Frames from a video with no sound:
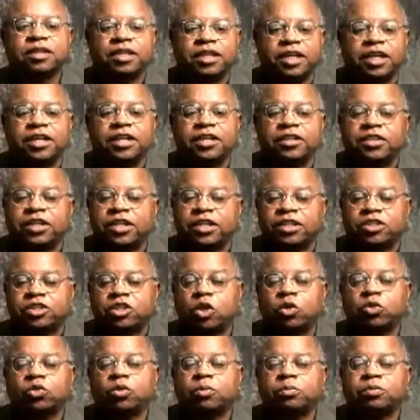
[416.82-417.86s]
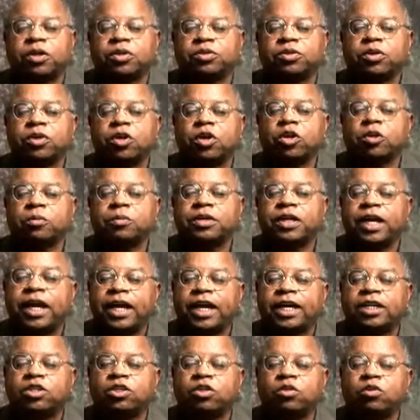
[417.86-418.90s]
Kenneth and his older brother Herbert
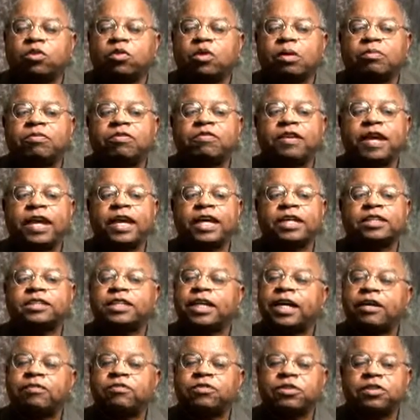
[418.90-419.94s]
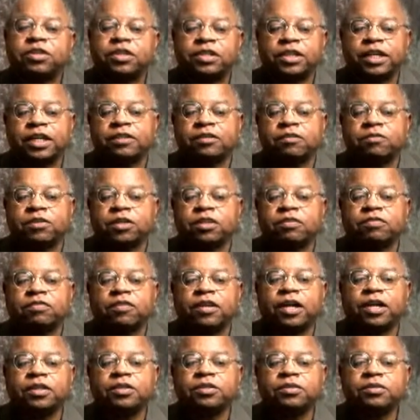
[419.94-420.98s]
had to grow up fast after the death of their
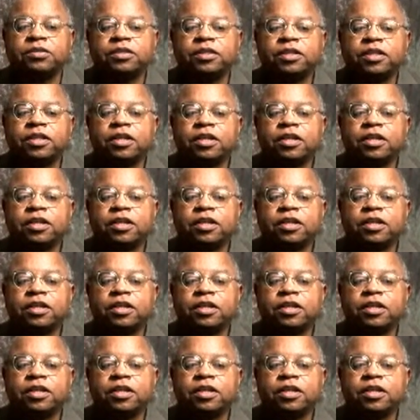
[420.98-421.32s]
father.